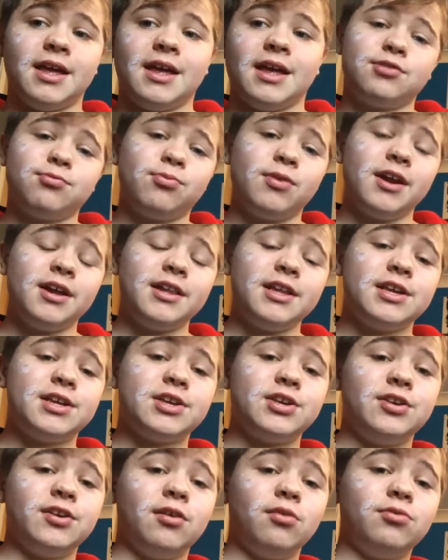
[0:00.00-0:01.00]
It's really
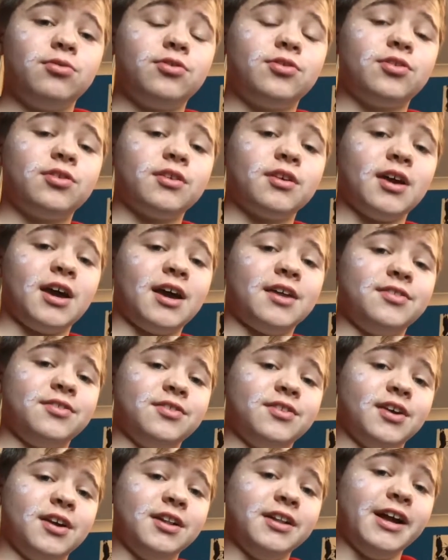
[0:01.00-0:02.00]
cute
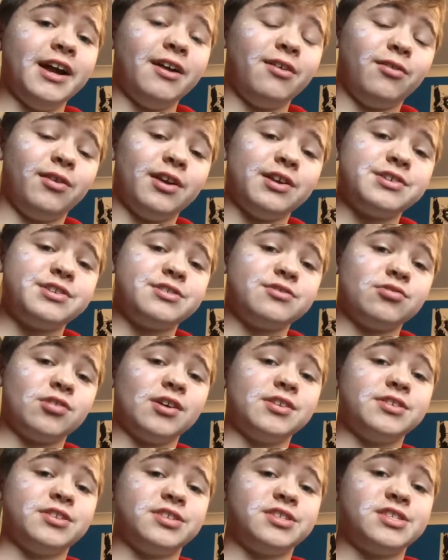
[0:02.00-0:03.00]
and hilarious
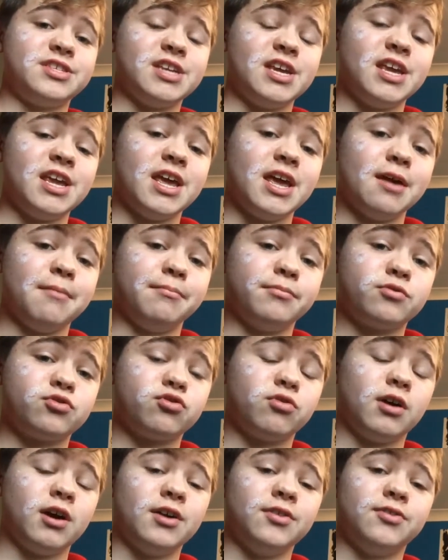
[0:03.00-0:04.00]
trying to see him
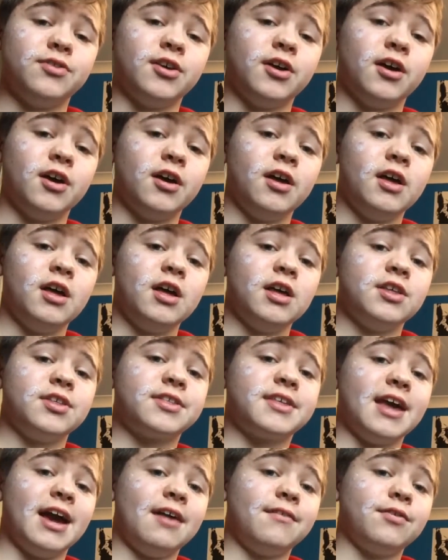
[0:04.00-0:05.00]
trying to
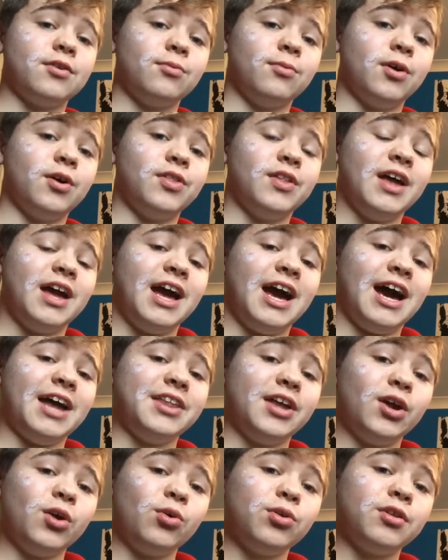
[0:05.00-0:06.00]
scare everyone,
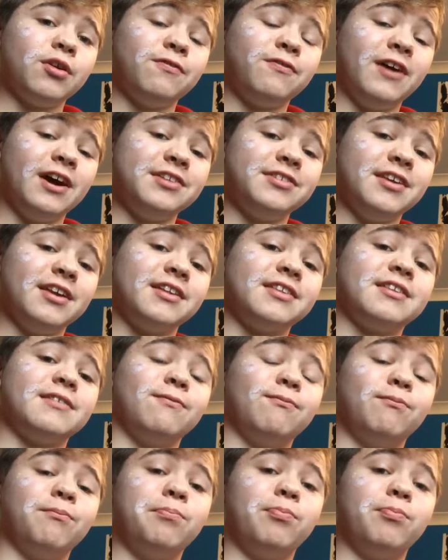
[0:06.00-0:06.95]
and I also find it